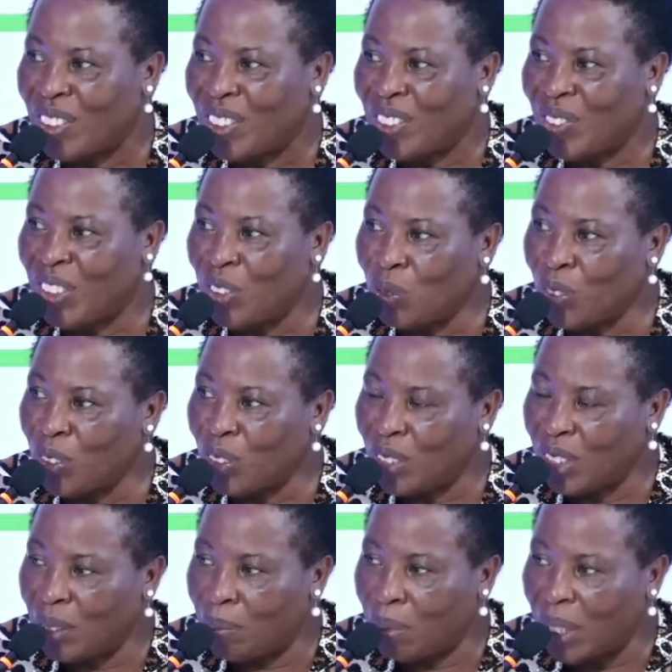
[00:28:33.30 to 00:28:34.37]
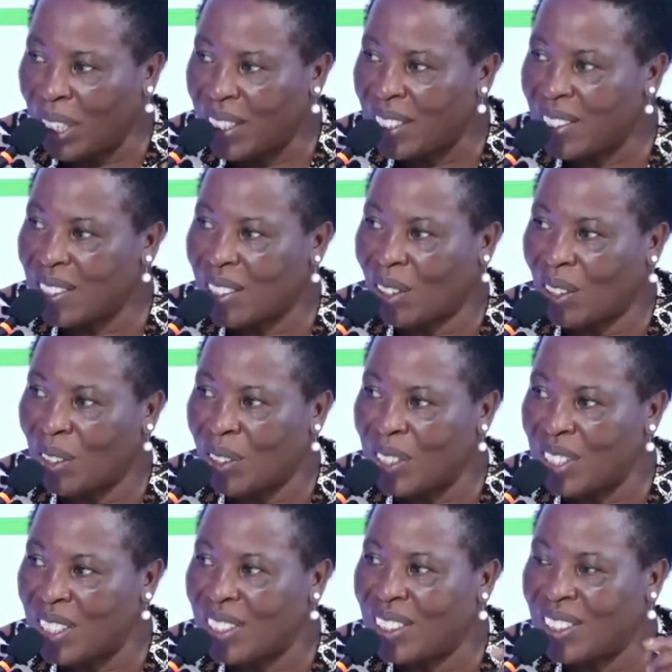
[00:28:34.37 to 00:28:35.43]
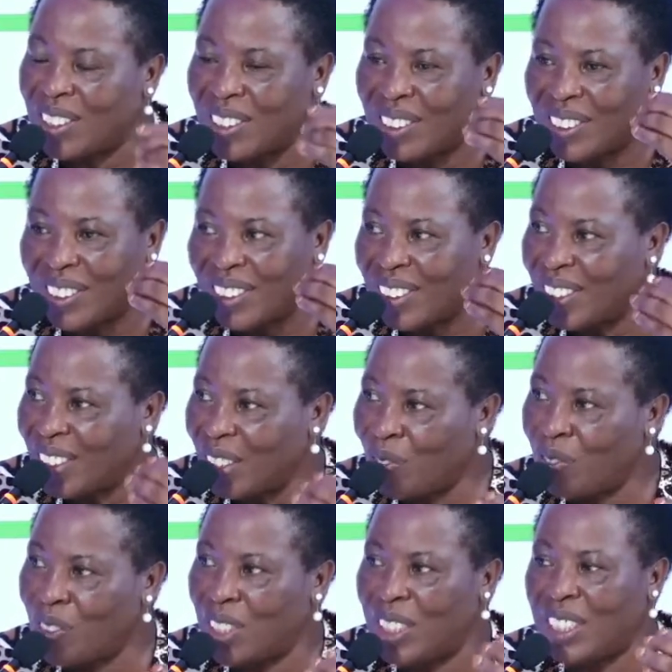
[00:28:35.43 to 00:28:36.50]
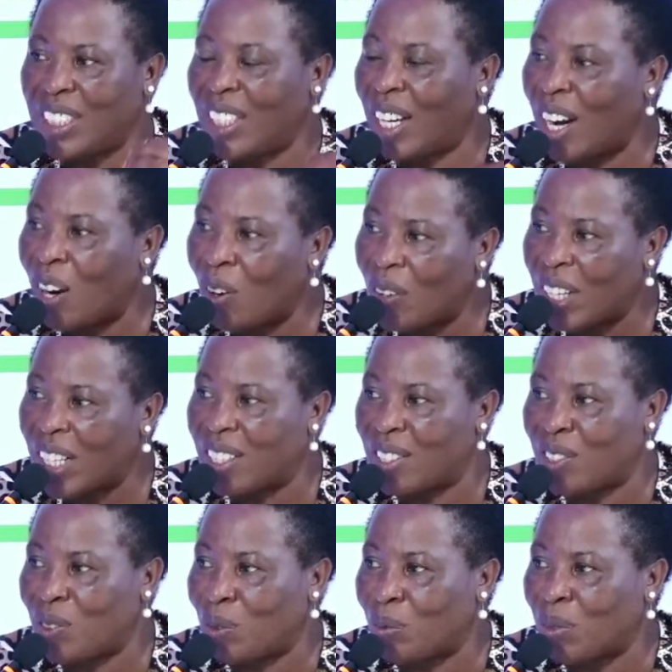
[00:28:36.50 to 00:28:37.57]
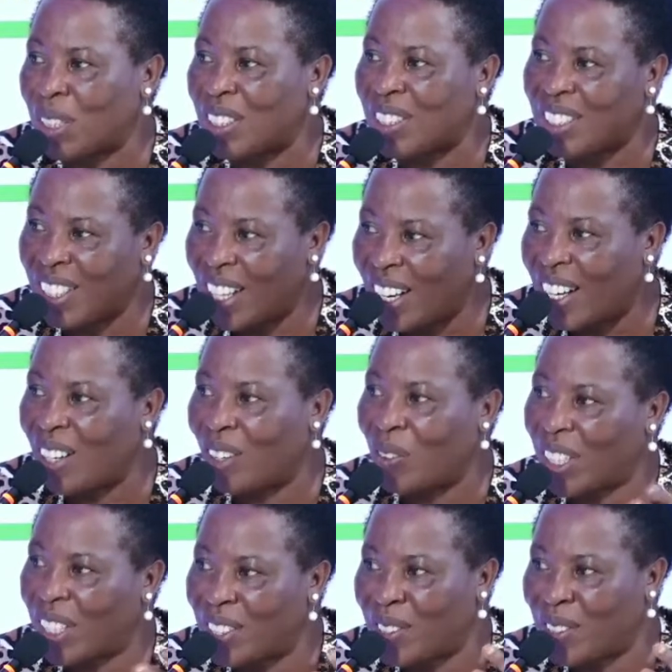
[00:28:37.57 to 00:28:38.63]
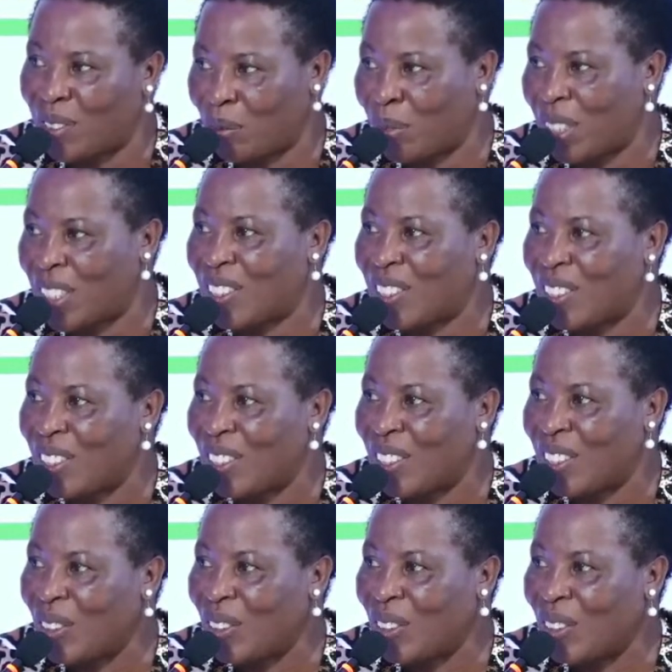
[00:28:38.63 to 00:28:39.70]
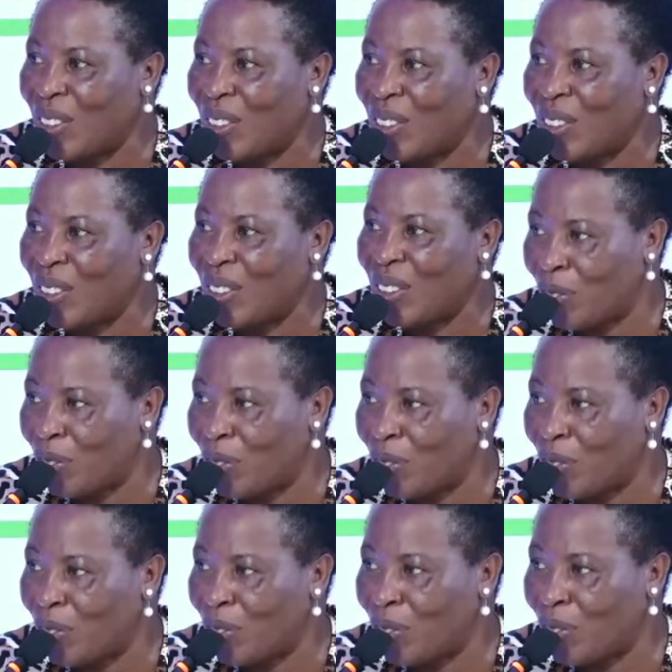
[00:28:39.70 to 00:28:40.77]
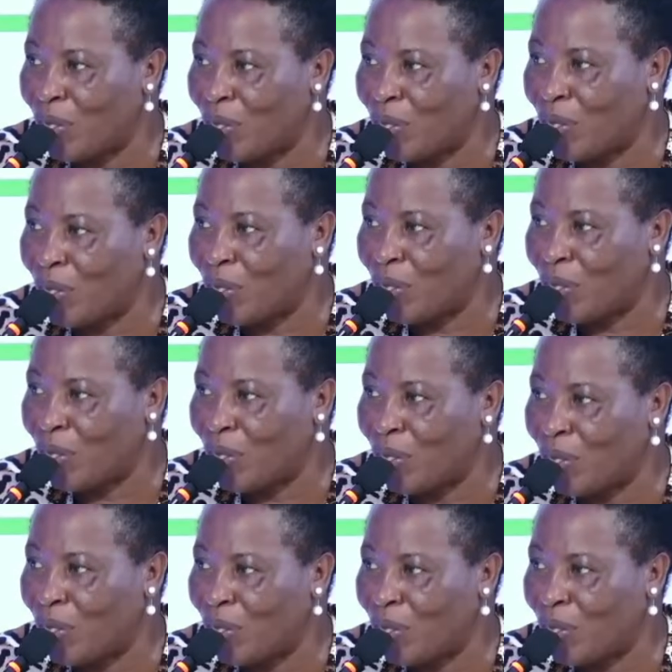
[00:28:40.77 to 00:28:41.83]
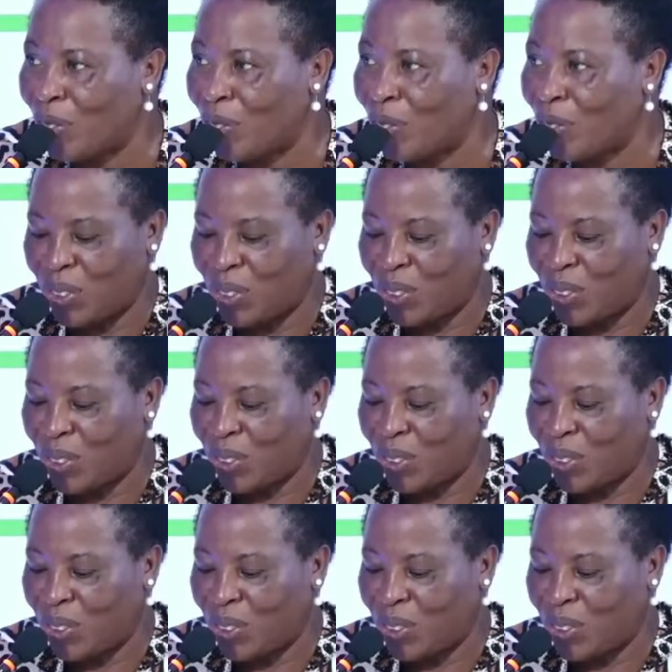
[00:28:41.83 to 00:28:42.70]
When the bank is closed, definitely our customers, they are our customers. We take care of them. So you shouldn't worry about that.